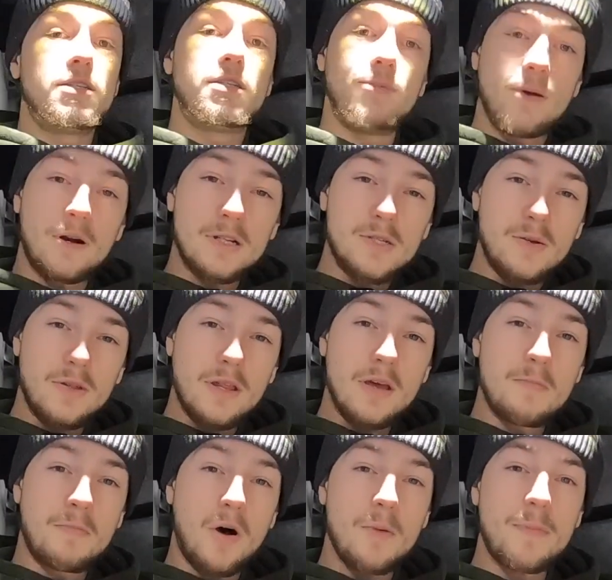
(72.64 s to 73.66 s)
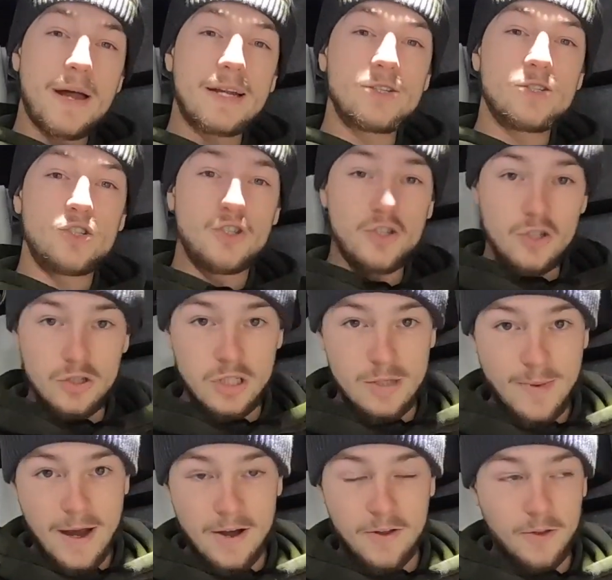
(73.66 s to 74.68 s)
To be honest with you, my bed is just
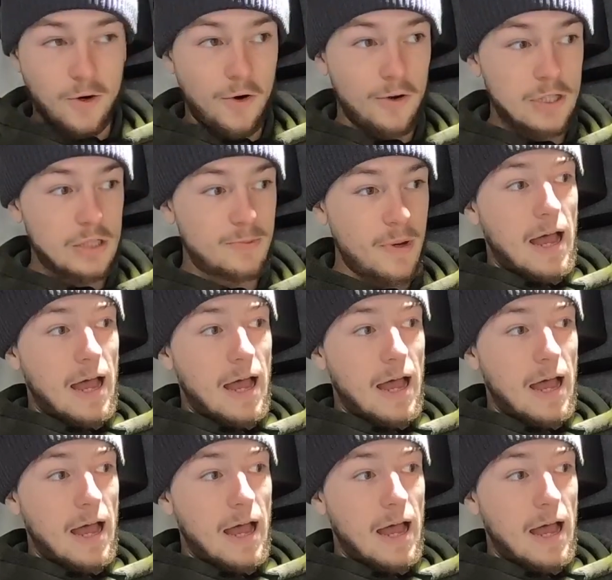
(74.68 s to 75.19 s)
about on the cusp.